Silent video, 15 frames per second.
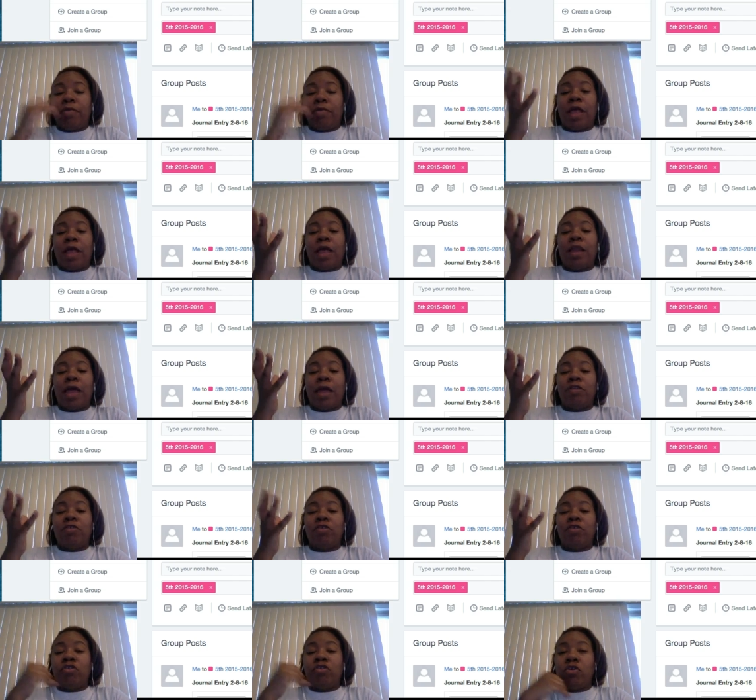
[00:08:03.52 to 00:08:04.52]
is I like
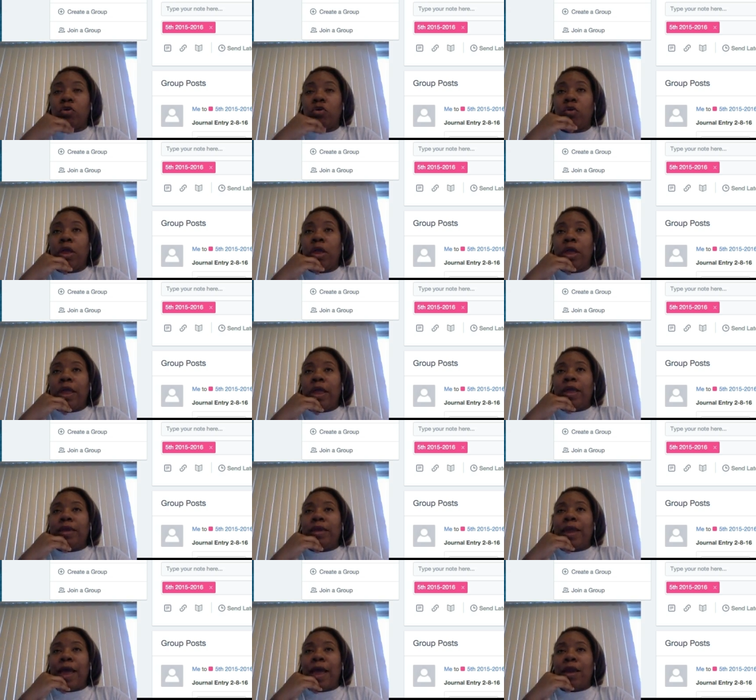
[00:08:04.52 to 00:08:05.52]
to do
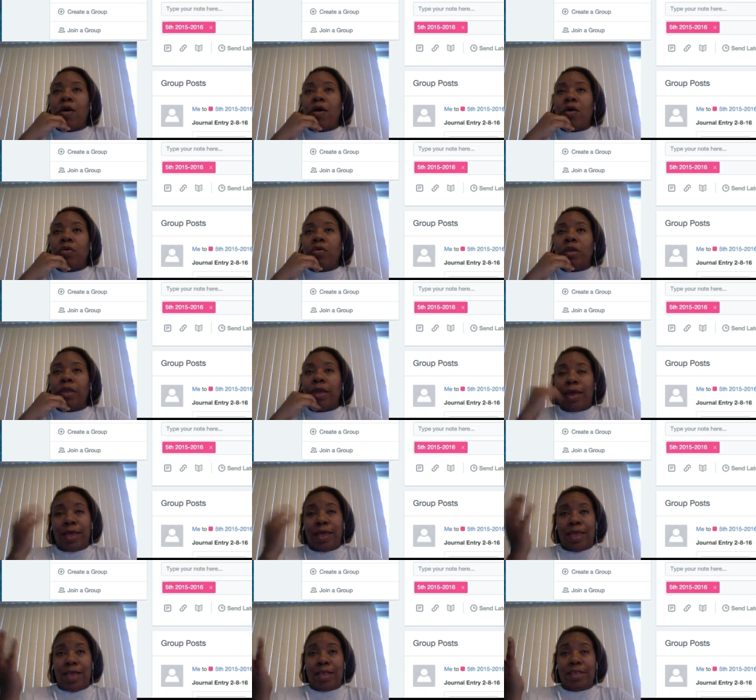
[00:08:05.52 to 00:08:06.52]
not only
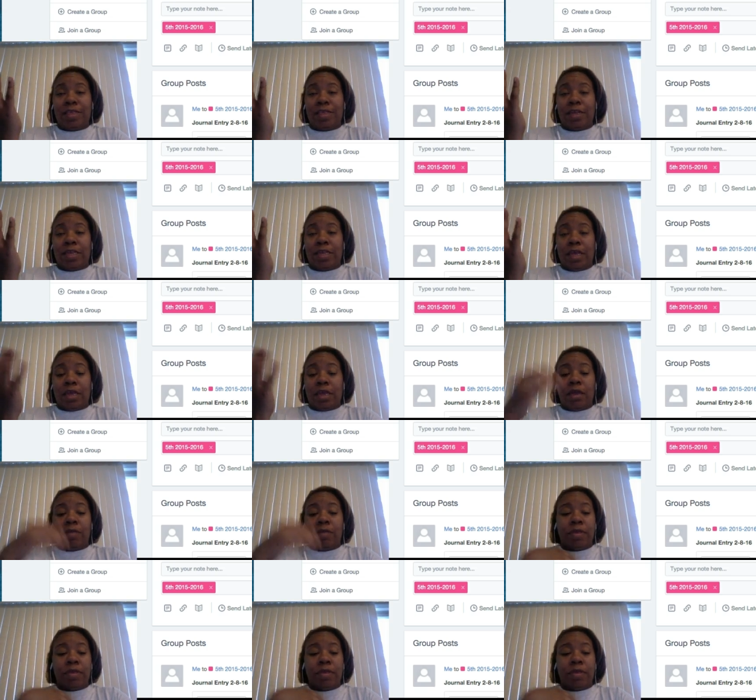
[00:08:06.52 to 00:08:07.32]
an exit ticket,